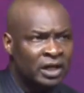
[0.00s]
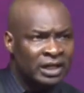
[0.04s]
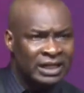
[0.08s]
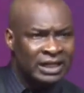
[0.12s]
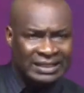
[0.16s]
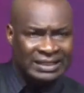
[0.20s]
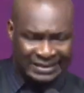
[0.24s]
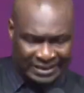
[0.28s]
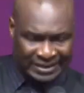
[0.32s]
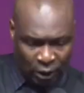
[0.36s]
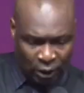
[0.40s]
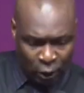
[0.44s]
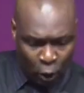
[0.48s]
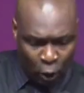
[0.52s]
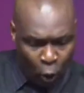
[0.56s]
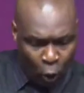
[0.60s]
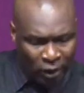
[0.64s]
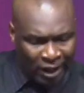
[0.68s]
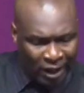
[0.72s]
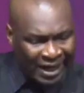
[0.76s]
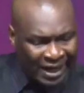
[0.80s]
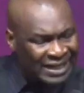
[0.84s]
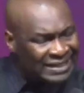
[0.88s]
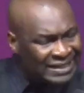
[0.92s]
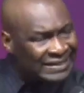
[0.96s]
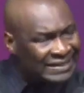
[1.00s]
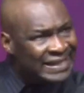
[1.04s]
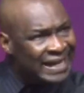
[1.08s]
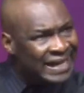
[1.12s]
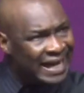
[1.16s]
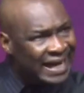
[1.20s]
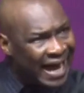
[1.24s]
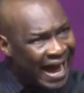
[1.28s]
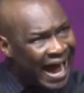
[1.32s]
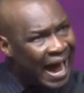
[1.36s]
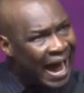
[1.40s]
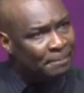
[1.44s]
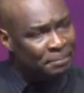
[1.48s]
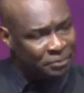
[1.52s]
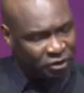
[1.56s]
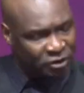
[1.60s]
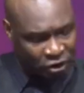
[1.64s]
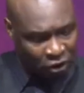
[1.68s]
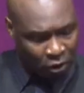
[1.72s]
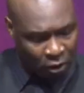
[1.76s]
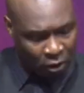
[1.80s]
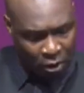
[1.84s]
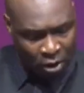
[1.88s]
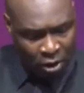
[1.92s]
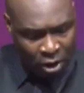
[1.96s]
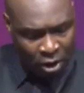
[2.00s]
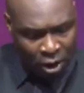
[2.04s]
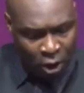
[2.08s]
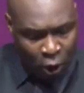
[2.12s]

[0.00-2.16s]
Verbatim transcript: it's a holistic capture